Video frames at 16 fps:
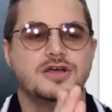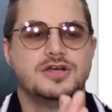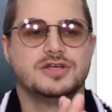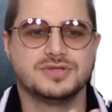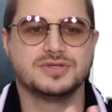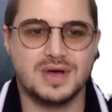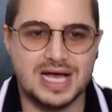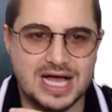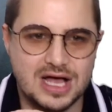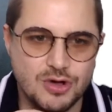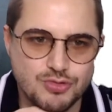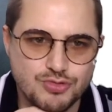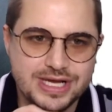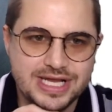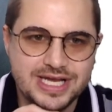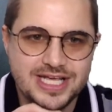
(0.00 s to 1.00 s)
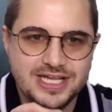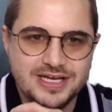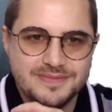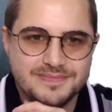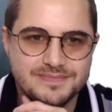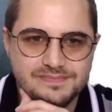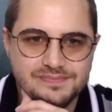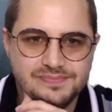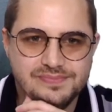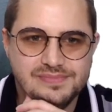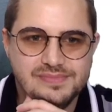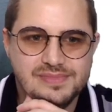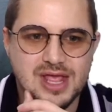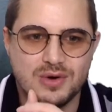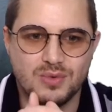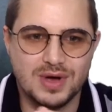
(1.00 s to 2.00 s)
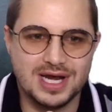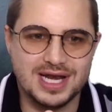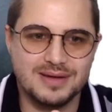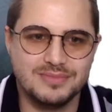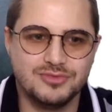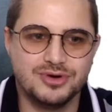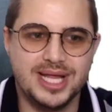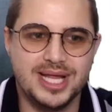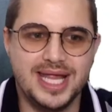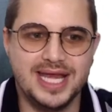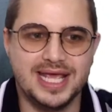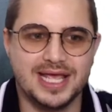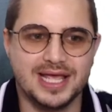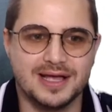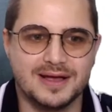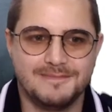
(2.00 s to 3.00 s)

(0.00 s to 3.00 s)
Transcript: So I'll read it. And while I'm reading,